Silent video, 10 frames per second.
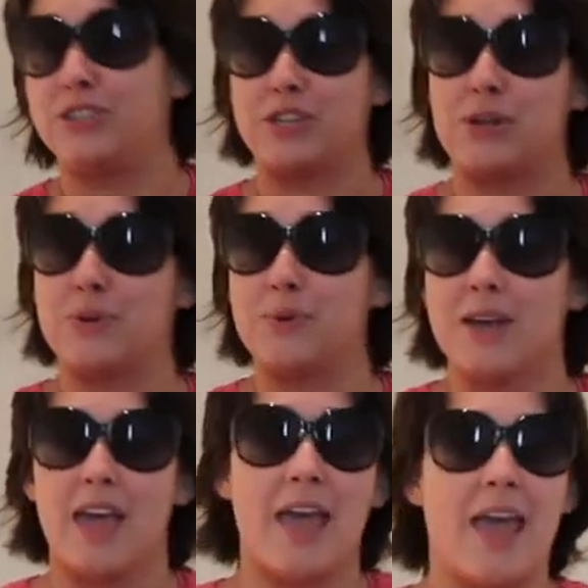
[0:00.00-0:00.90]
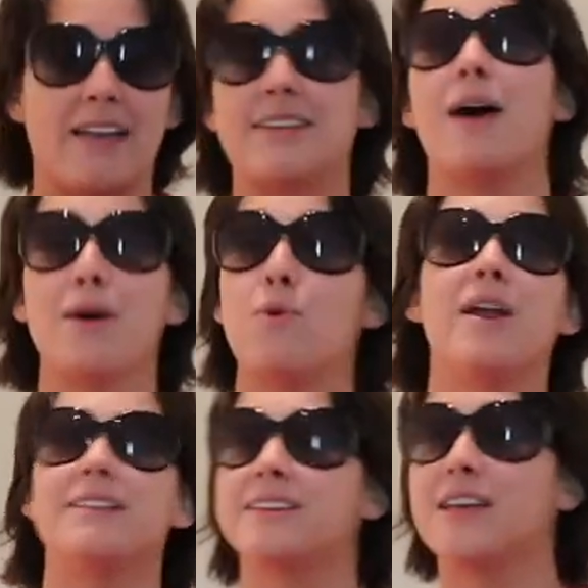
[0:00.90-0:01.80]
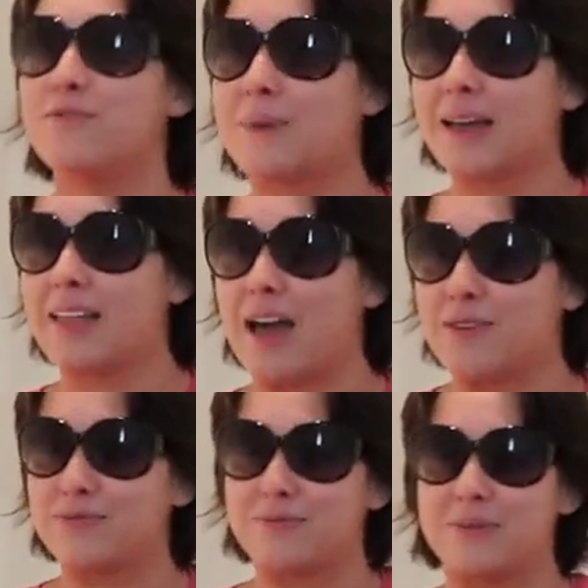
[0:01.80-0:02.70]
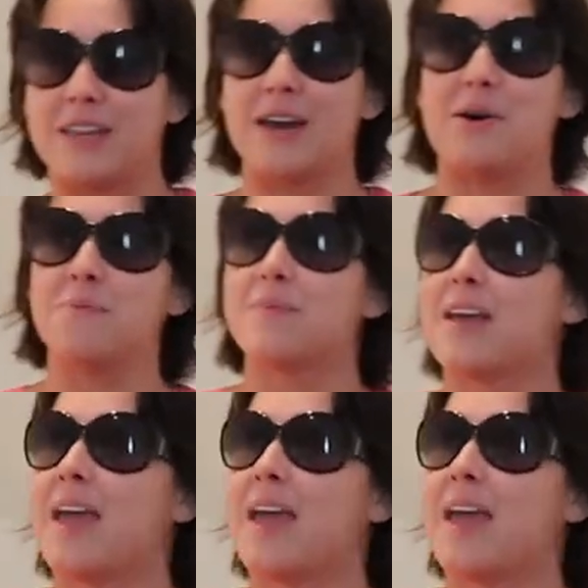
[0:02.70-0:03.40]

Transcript: to do and how I wanted to live my life, you know.